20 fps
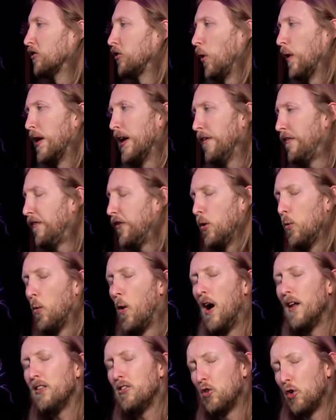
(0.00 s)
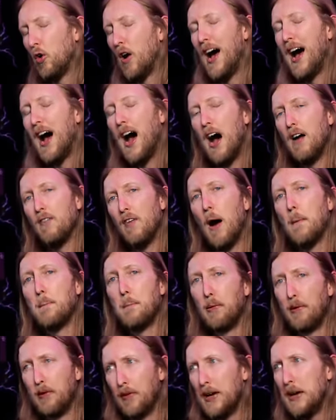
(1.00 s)
So if you want to have a
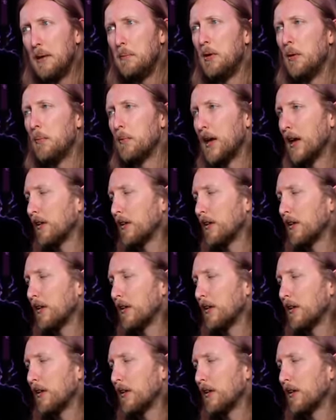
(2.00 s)
premium